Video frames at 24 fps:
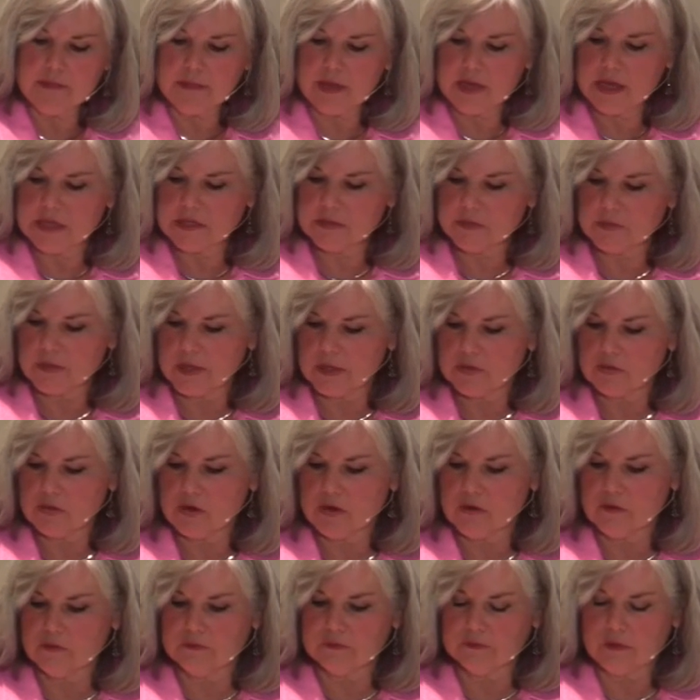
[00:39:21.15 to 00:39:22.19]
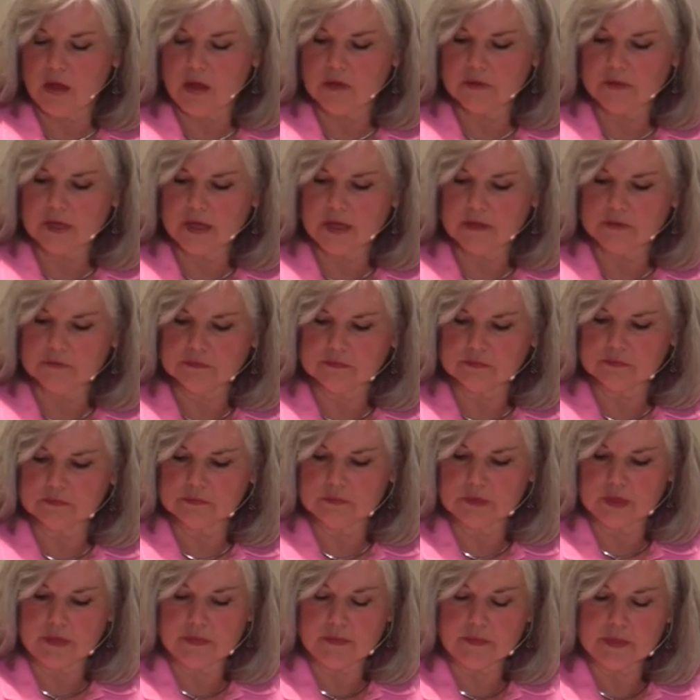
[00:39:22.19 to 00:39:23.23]
My husband and I drove all night
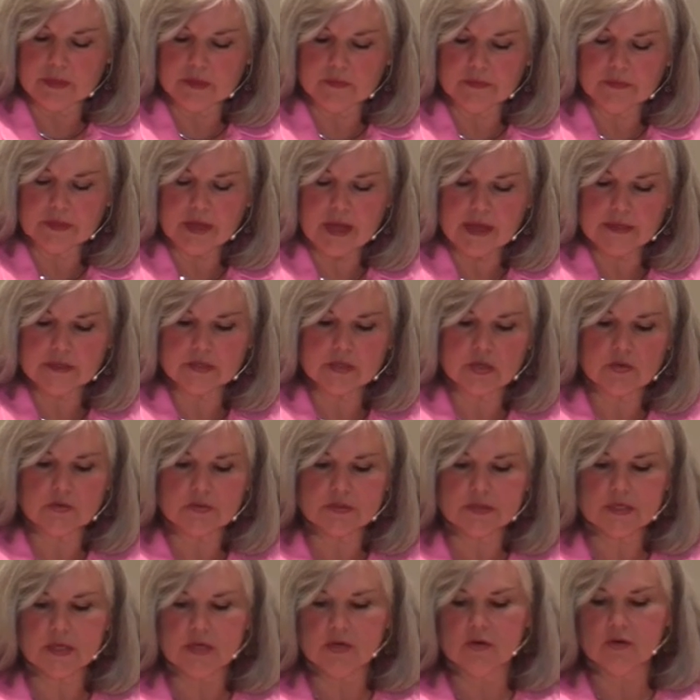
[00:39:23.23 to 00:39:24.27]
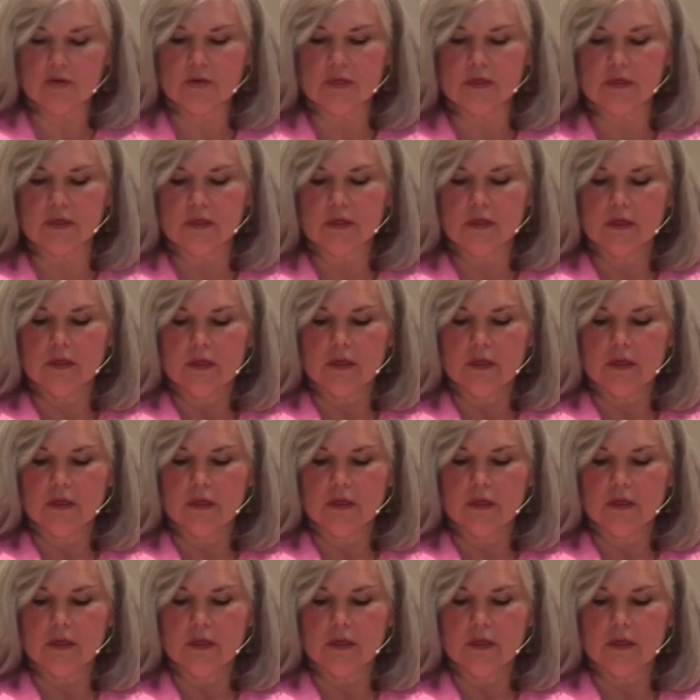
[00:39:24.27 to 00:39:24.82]
in the middle of the night to go see her, and,